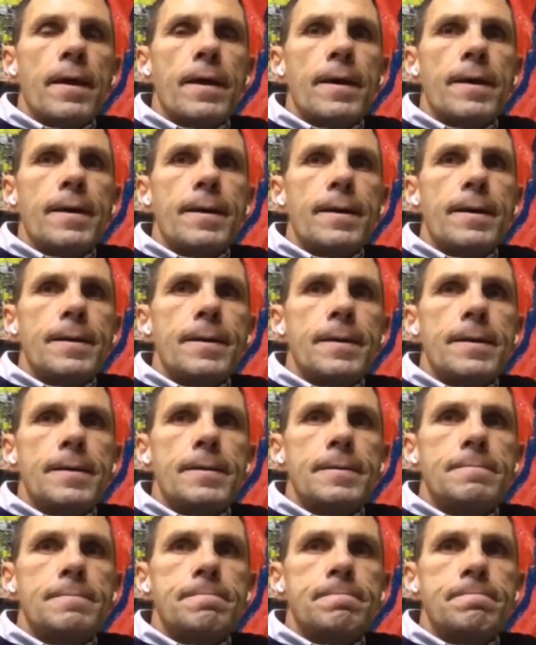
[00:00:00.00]

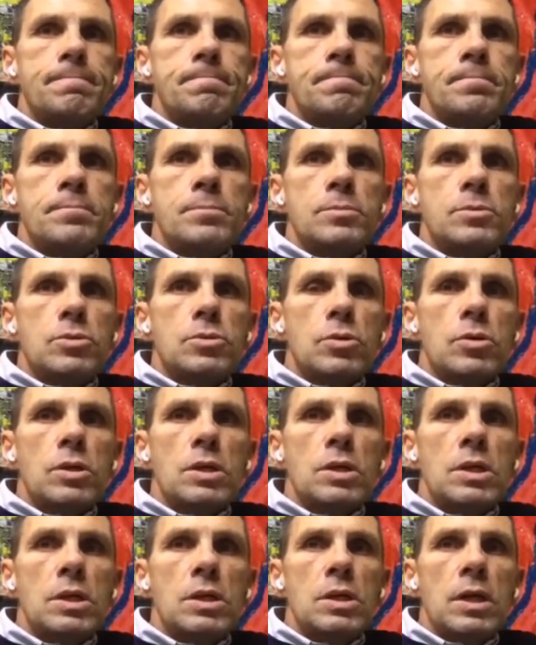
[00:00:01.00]
I
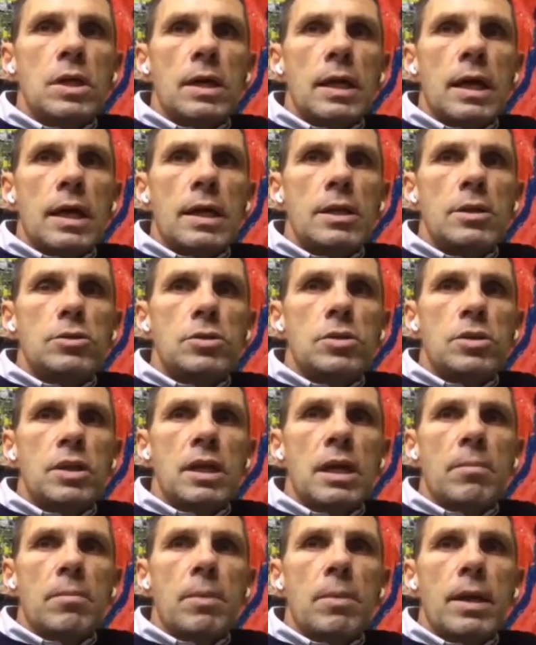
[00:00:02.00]
need to
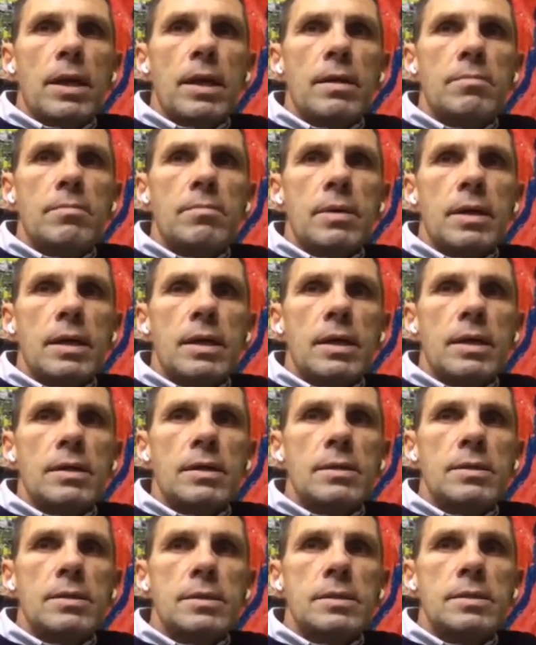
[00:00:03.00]
think about it, but
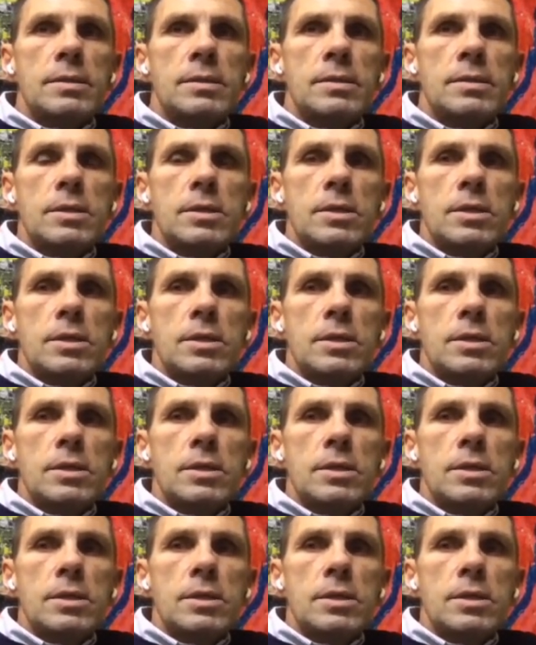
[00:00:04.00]
there